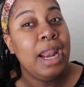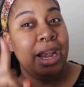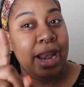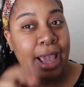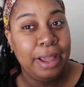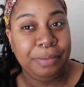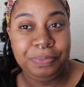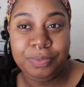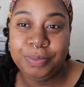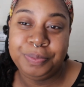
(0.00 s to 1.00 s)
Now,
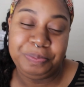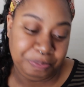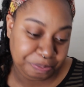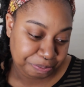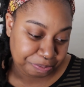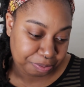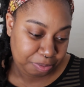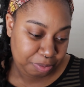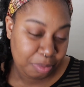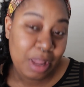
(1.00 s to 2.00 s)

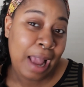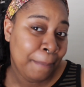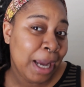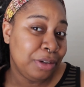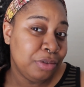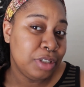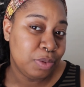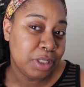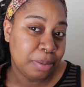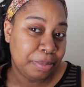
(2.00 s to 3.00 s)
I might do this
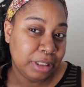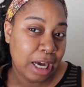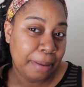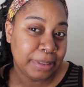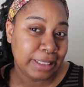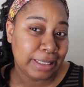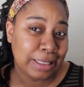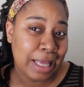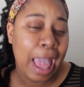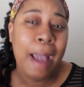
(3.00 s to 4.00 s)
with some pajamas.
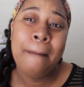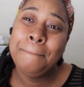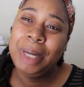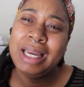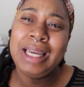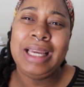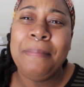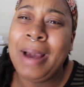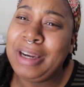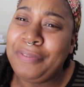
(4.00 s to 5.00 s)
But
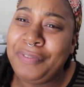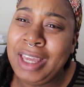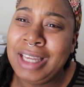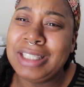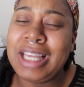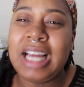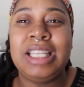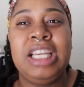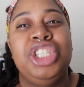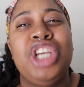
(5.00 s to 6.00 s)
in my defense, I
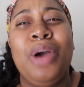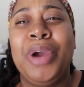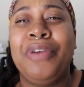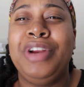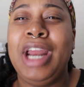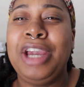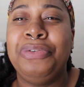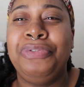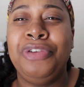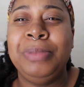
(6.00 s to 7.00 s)
take a shower every night, you
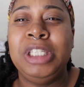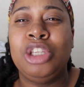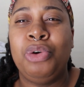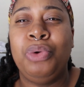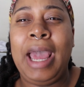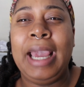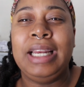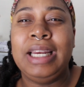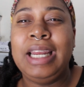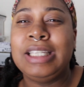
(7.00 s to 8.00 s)
feel me? So
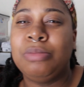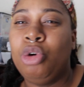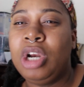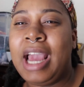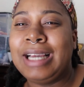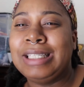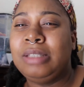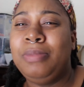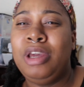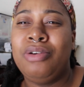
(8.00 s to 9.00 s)
like the next morning I can
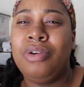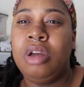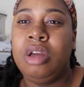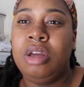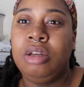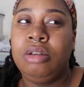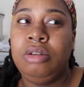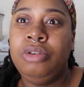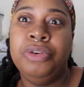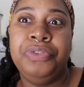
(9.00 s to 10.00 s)
smell,
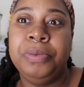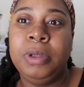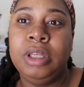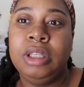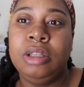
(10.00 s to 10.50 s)
you don't feel me?